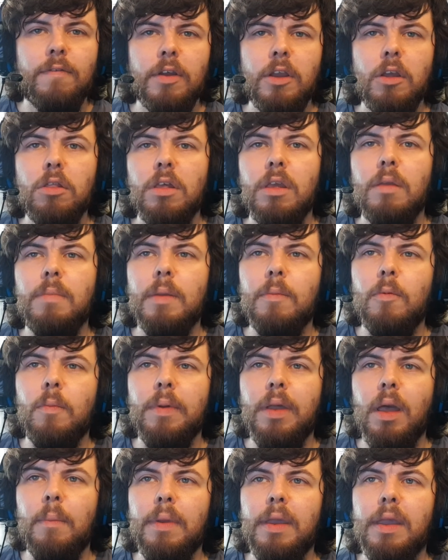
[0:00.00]
Are you seeing people
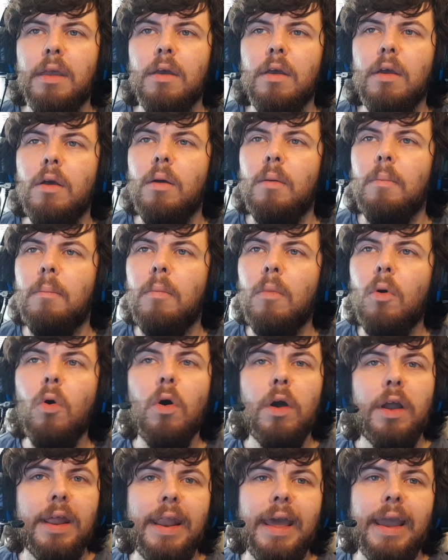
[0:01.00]
becoming
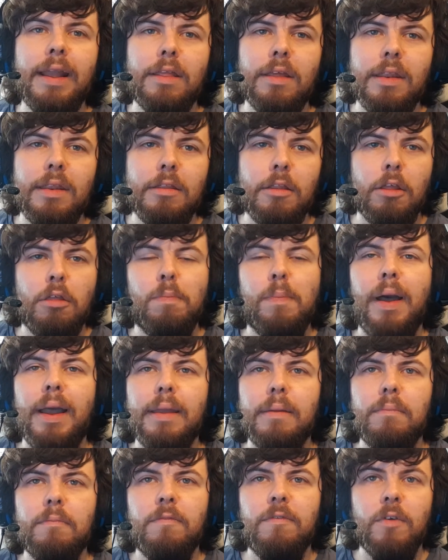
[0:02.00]
more connected
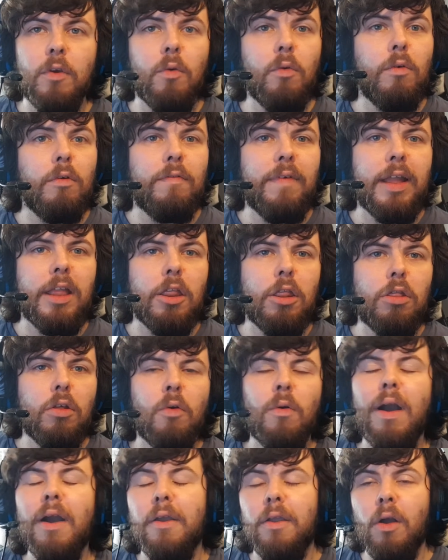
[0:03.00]
despite fewer events,
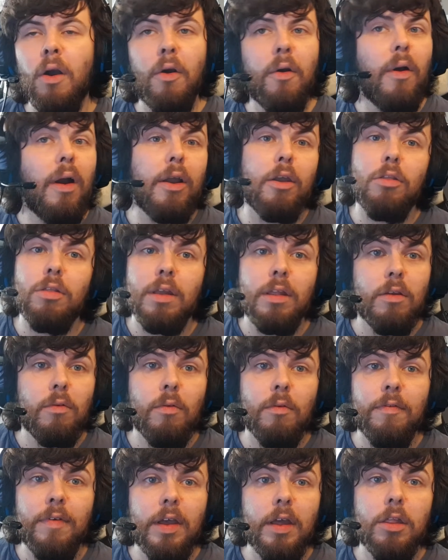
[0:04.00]
or are you seeing the
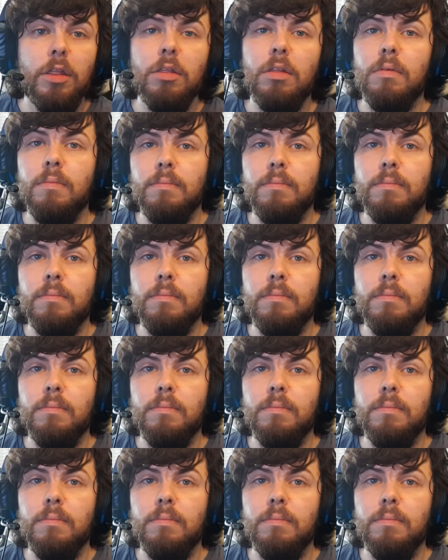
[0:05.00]
reverse?